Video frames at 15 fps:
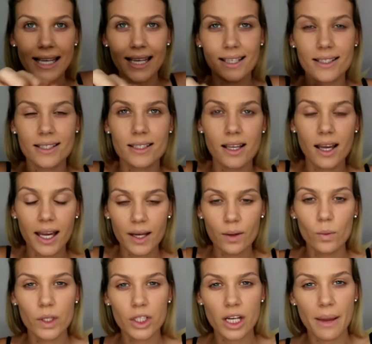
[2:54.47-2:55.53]

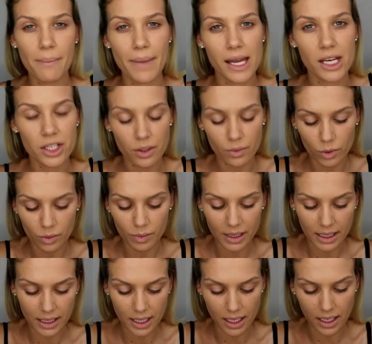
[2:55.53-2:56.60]
inside, which I imagine would
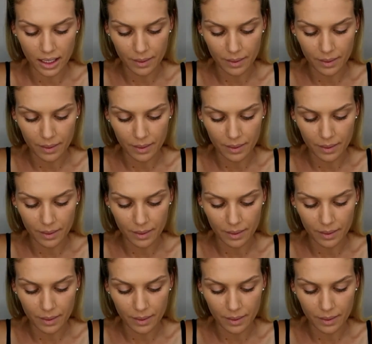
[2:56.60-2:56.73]
be